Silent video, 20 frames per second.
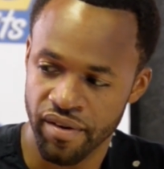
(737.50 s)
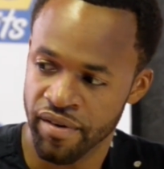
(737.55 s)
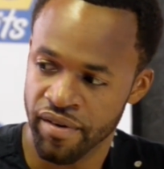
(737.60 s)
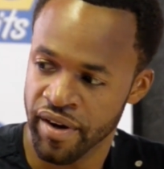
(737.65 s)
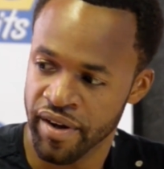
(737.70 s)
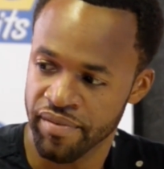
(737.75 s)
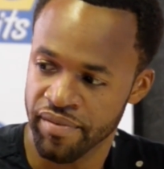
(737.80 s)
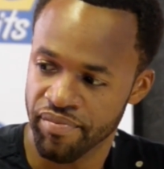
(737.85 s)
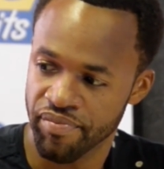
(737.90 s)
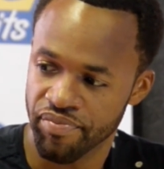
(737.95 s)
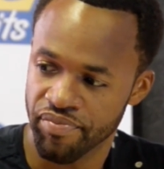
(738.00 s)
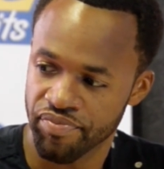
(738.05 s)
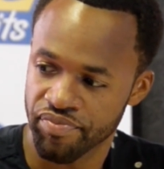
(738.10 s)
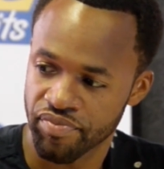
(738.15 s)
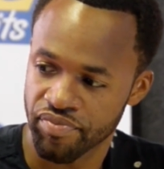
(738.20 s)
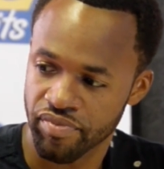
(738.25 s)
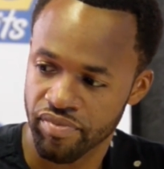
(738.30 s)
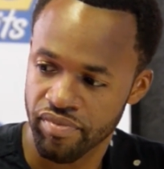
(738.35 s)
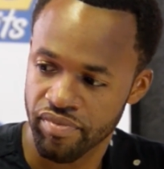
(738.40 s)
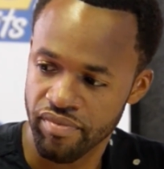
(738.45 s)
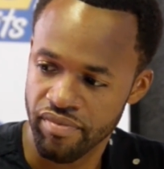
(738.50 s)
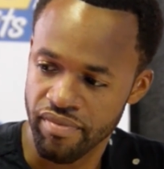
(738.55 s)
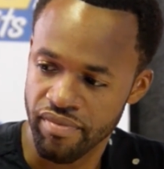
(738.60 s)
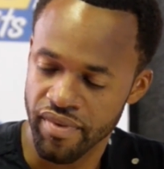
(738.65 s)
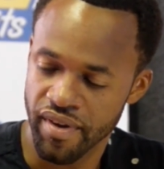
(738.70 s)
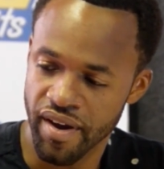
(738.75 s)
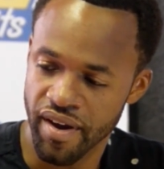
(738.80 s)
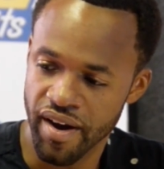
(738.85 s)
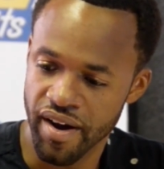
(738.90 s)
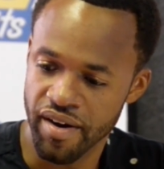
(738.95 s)
Right.
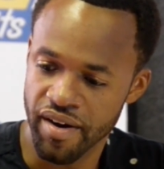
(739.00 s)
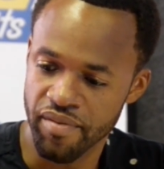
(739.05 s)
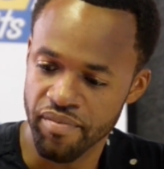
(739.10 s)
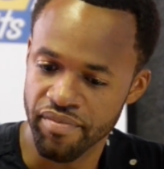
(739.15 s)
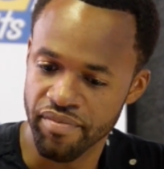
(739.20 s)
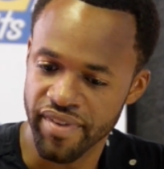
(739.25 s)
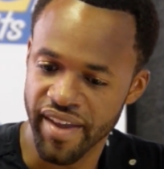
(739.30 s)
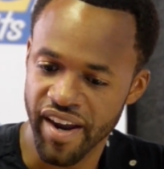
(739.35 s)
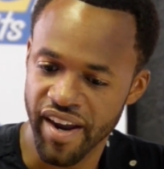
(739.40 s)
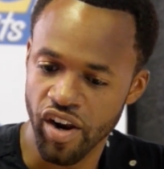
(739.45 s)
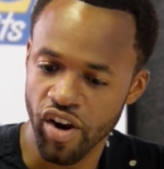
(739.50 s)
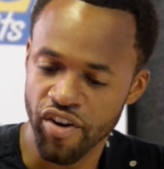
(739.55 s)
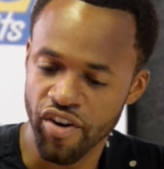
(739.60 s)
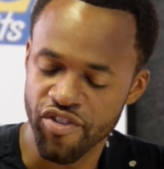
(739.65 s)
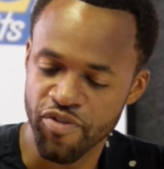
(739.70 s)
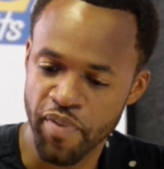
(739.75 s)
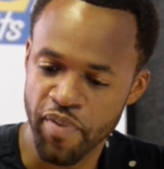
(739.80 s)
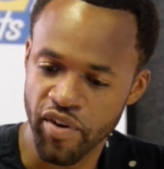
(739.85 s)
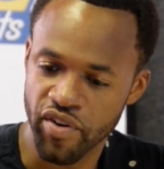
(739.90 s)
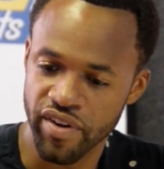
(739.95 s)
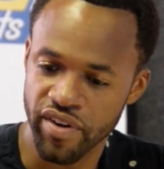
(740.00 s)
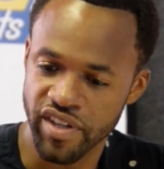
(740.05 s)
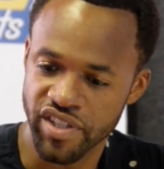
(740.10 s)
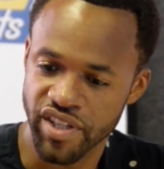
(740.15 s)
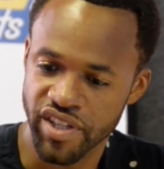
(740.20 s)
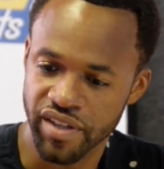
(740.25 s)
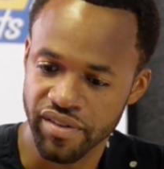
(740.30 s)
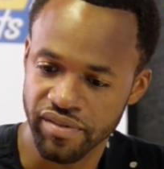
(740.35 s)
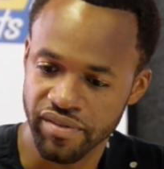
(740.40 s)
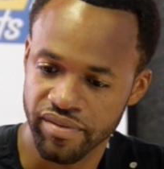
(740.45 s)
There are a lot of
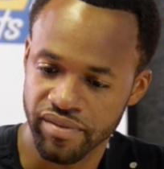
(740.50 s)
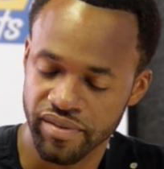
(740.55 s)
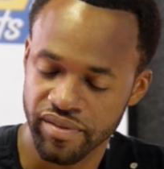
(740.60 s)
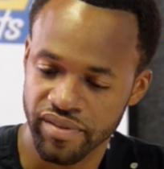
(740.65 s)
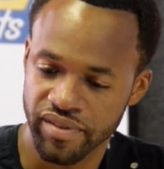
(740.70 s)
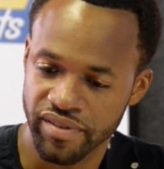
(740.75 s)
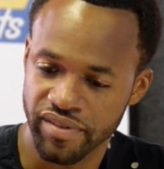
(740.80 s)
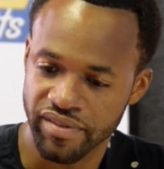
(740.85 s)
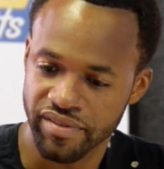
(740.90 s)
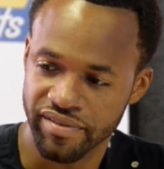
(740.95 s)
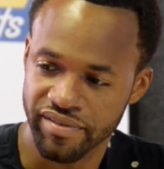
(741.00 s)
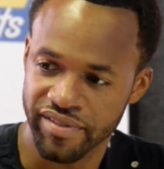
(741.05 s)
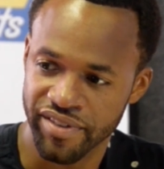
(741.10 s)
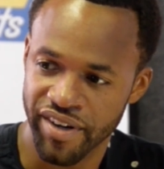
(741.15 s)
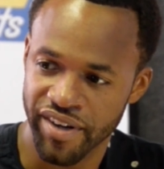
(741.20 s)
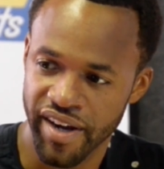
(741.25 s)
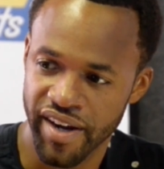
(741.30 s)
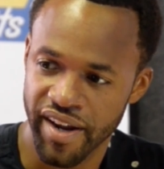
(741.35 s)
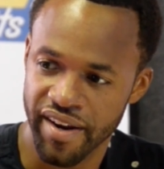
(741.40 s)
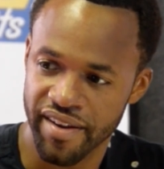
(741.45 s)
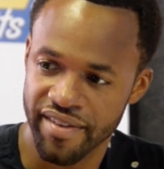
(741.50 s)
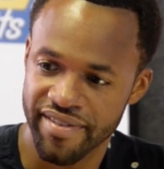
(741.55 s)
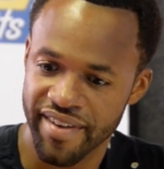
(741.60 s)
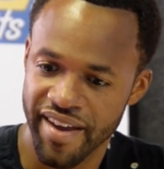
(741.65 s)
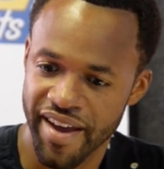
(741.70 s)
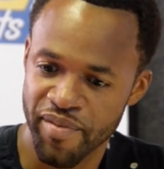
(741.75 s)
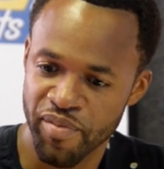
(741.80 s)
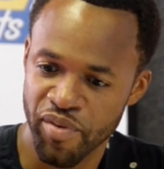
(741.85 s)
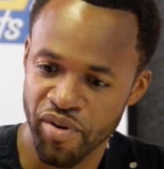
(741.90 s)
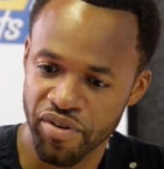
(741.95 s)
speculation, right, at the
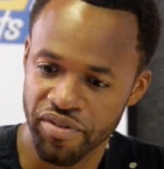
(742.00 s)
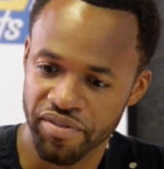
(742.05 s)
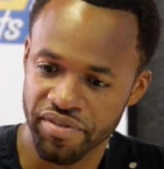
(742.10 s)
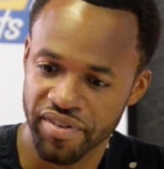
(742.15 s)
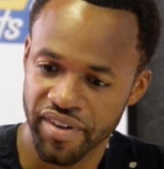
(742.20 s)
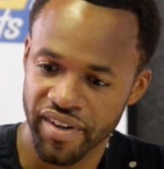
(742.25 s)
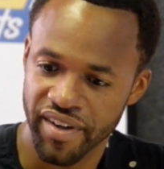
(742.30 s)
time of